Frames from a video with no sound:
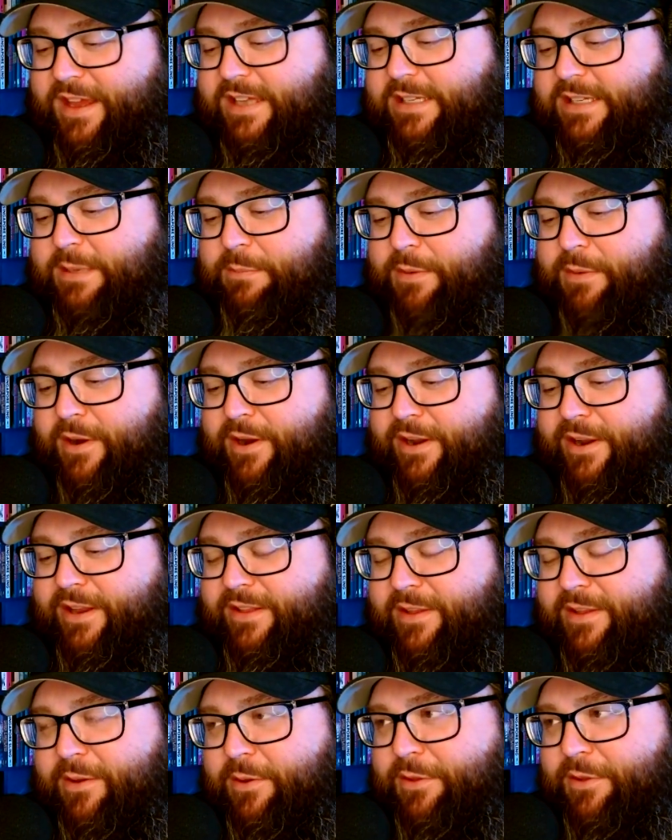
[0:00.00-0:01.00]
thing's a party.
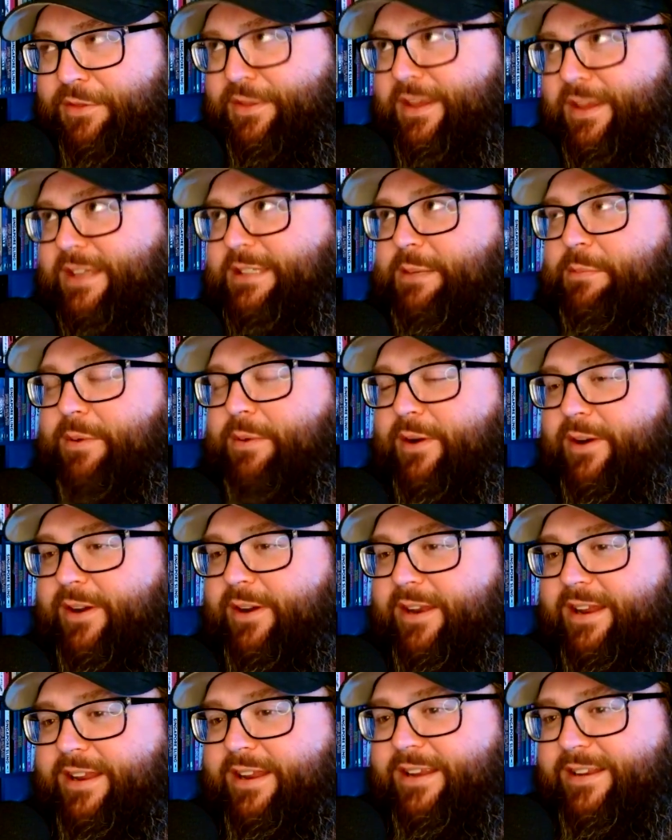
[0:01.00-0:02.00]
The whole thing's a
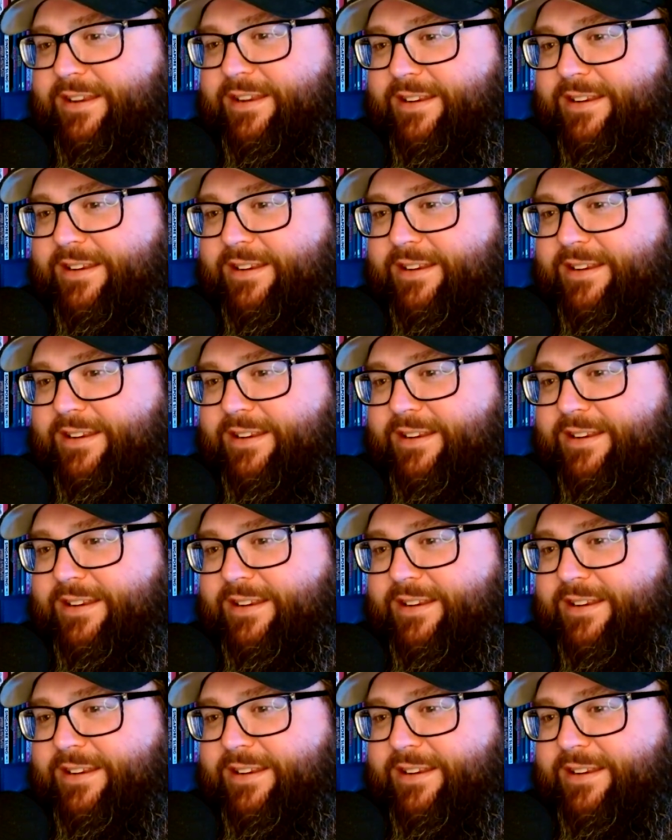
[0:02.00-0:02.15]
party.